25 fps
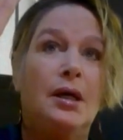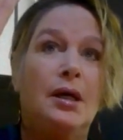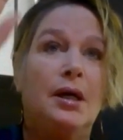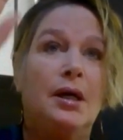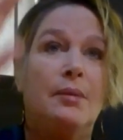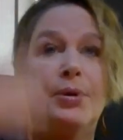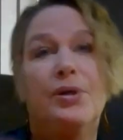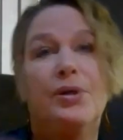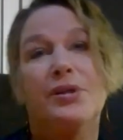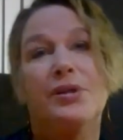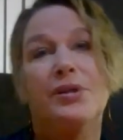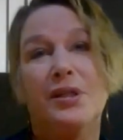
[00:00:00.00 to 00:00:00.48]

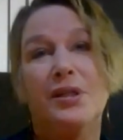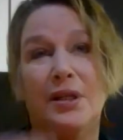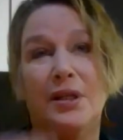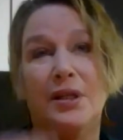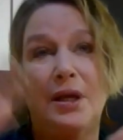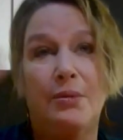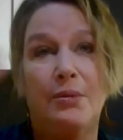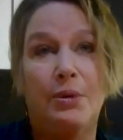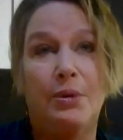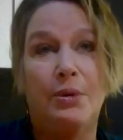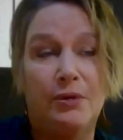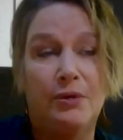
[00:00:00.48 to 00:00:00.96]
personally I
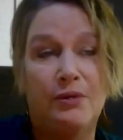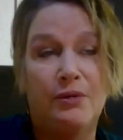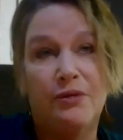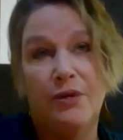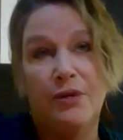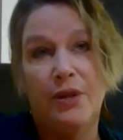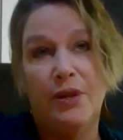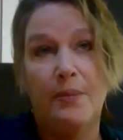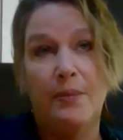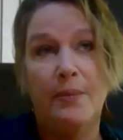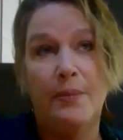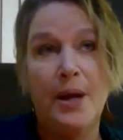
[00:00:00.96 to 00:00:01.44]
would prefer
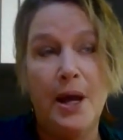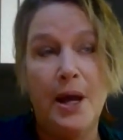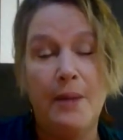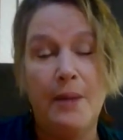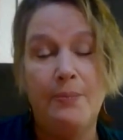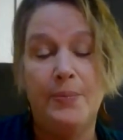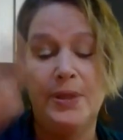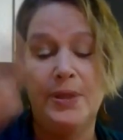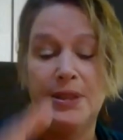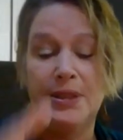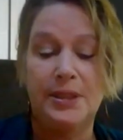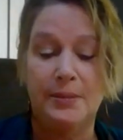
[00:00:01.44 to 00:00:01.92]
them up,
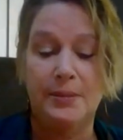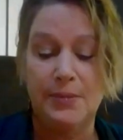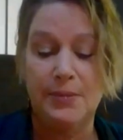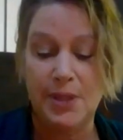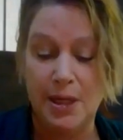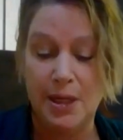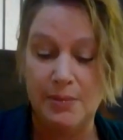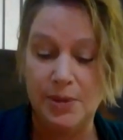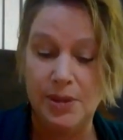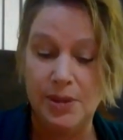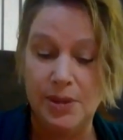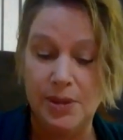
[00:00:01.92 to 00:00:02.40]
but
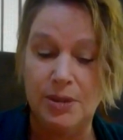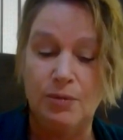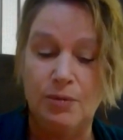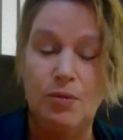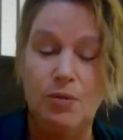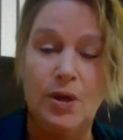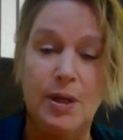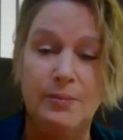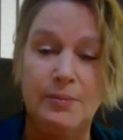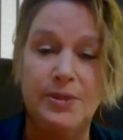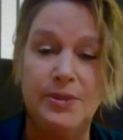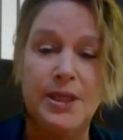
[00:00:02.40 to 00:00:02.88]
sometimes you
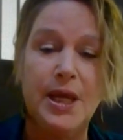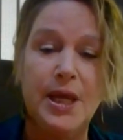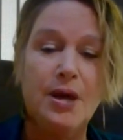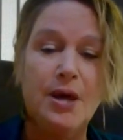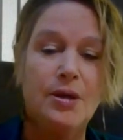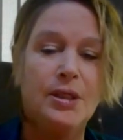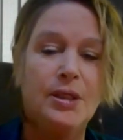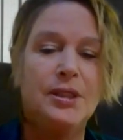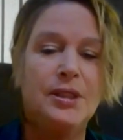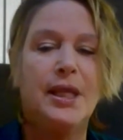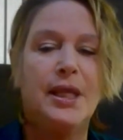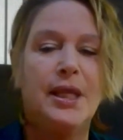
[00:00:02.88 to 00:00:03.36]
want them
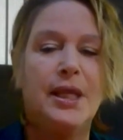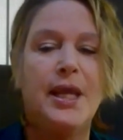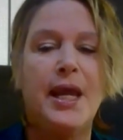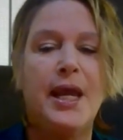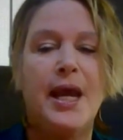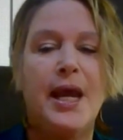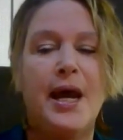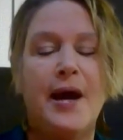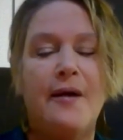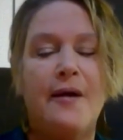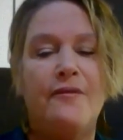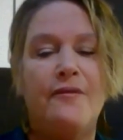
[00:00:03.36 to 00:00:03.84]
down, is they
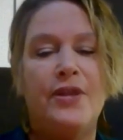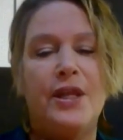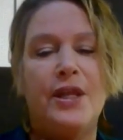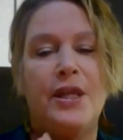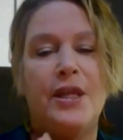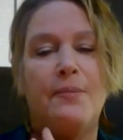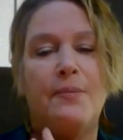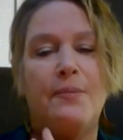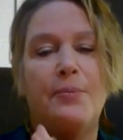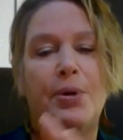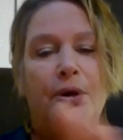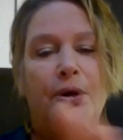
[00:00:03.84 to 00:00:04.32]
have
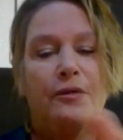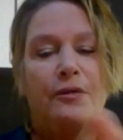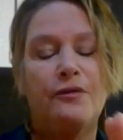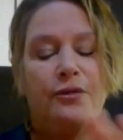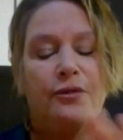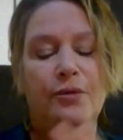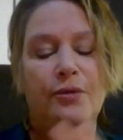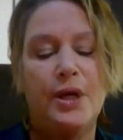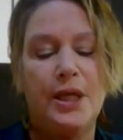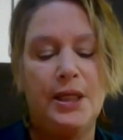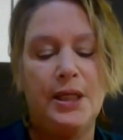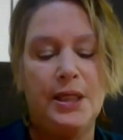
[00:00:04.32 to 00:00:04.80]
the
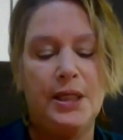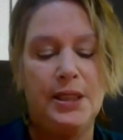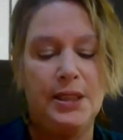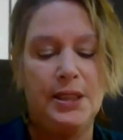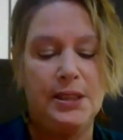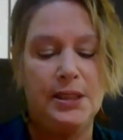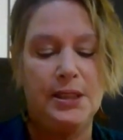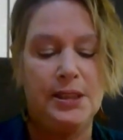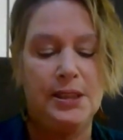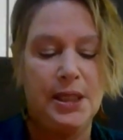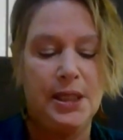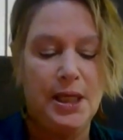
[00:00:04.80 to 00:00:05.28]

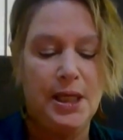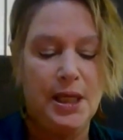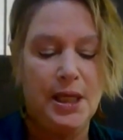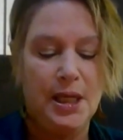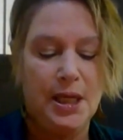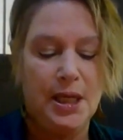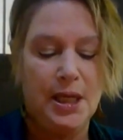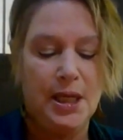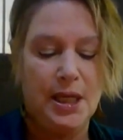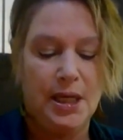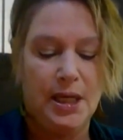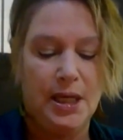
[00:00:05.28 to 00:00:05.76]
perforated
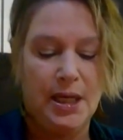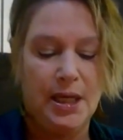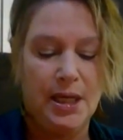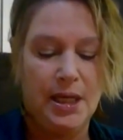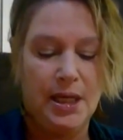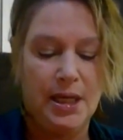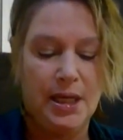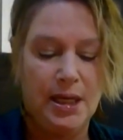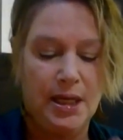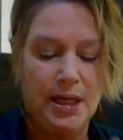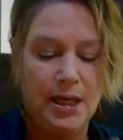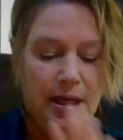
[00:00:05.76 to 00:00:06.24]

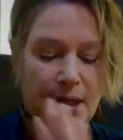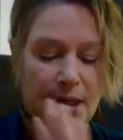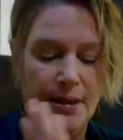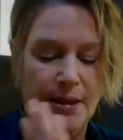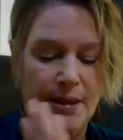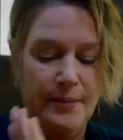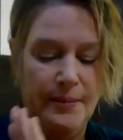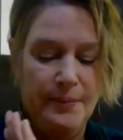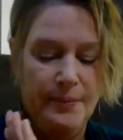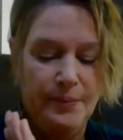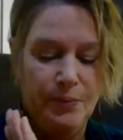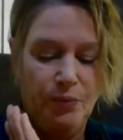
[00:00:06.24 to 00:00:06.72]
uh,
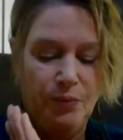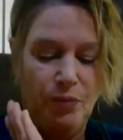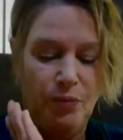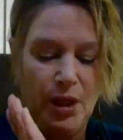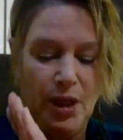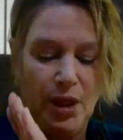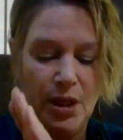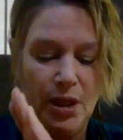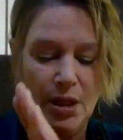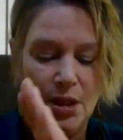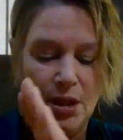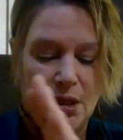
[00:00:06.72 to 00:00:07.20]

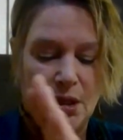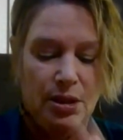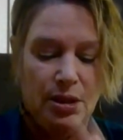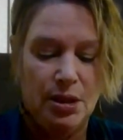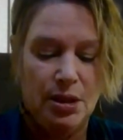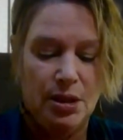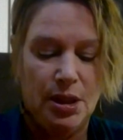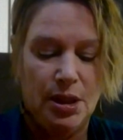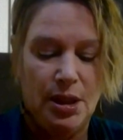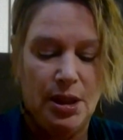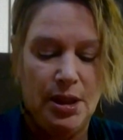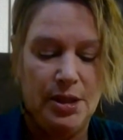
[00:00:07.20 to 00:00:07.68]

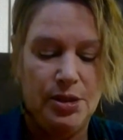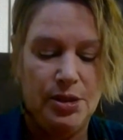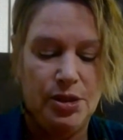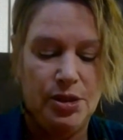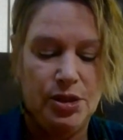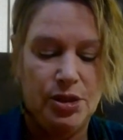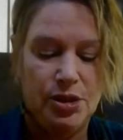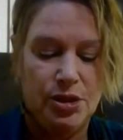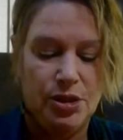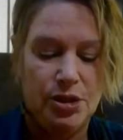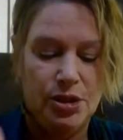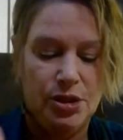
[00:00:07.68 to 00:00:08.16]

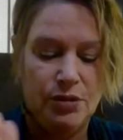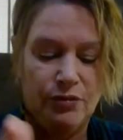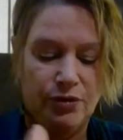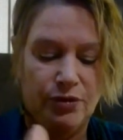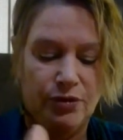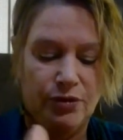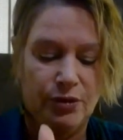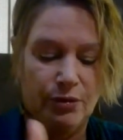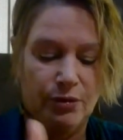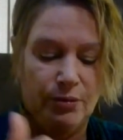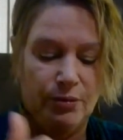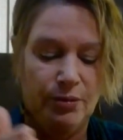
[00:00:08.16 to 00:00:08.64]
inserts
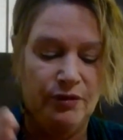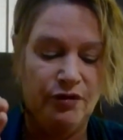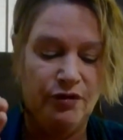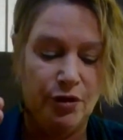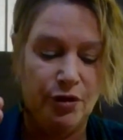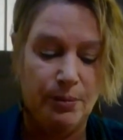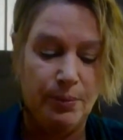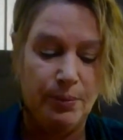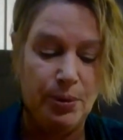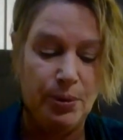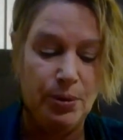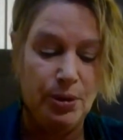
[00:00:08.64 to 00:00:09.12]
for
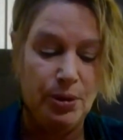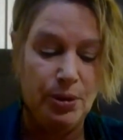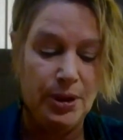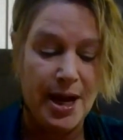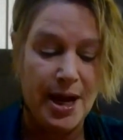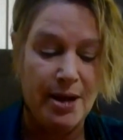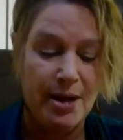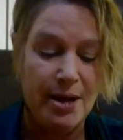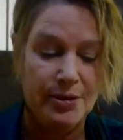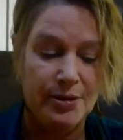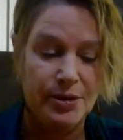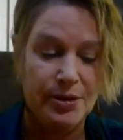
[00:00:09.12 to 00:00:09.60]

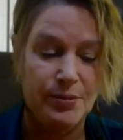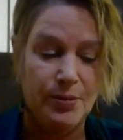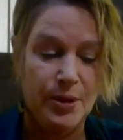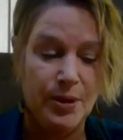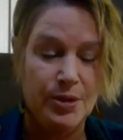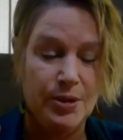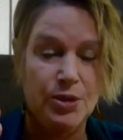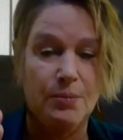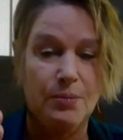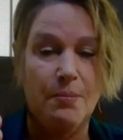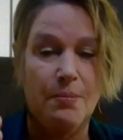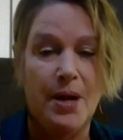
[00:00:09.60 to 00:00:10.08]
pullouts,
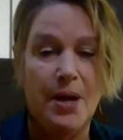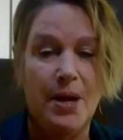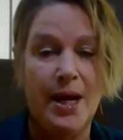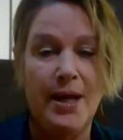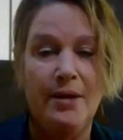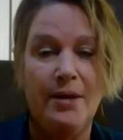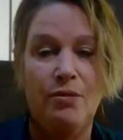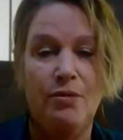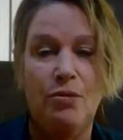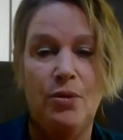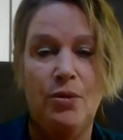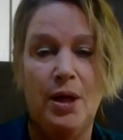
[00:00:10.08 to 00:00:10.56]
which
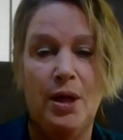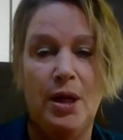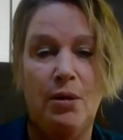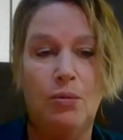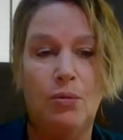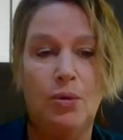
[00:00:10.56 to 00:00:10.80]
might well